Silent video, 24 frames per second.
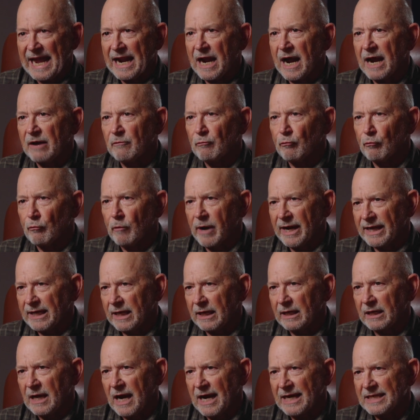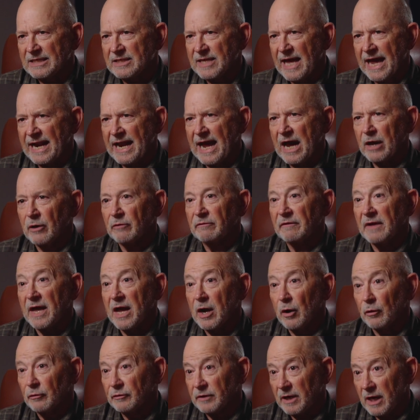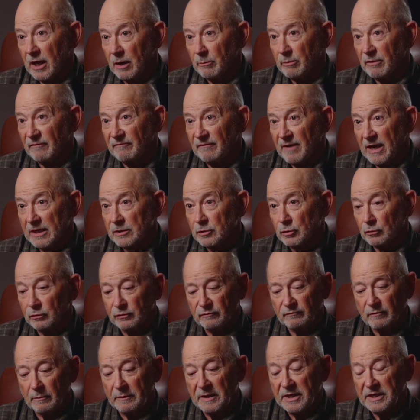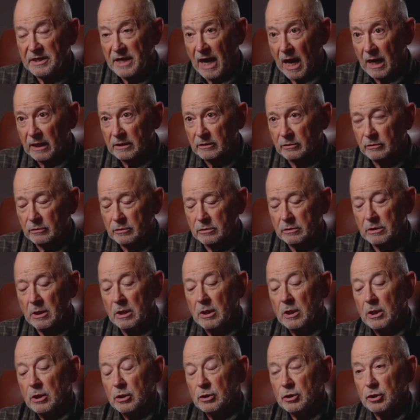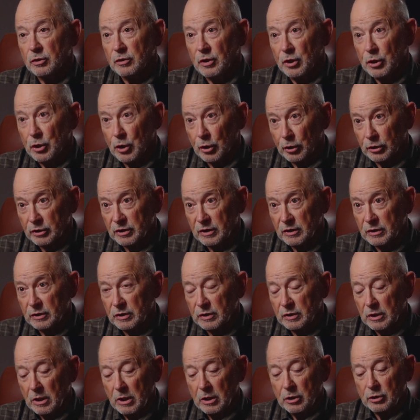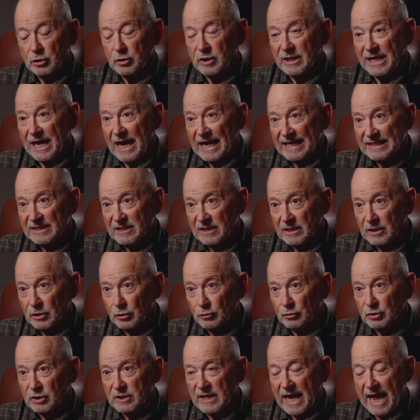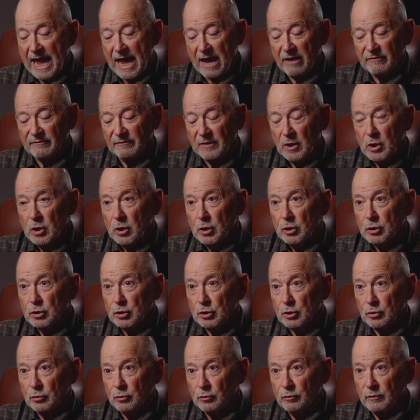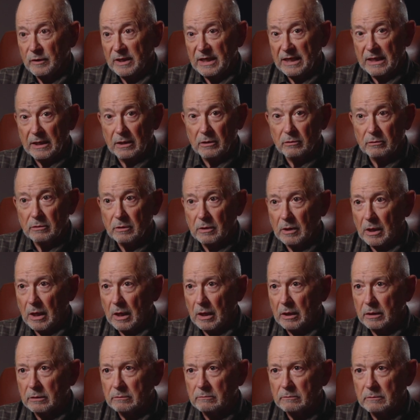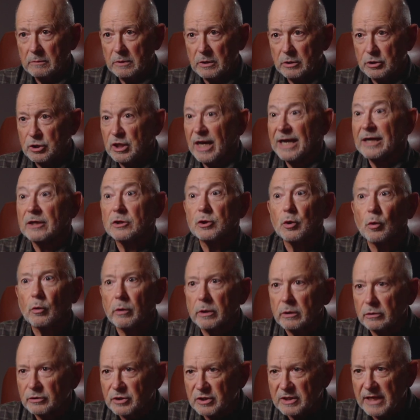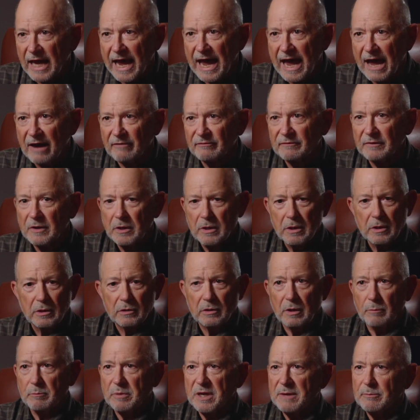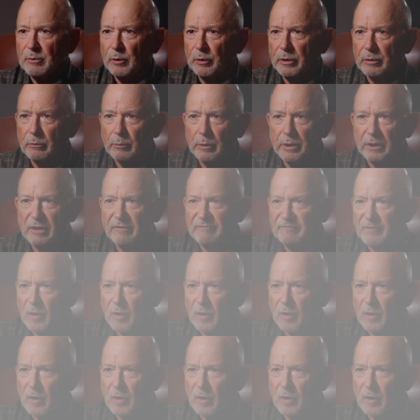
and I recognize that out of the healthcare professionals, from the doctors to the nurses to the ICU staff to the janitorial staff, the people that were in the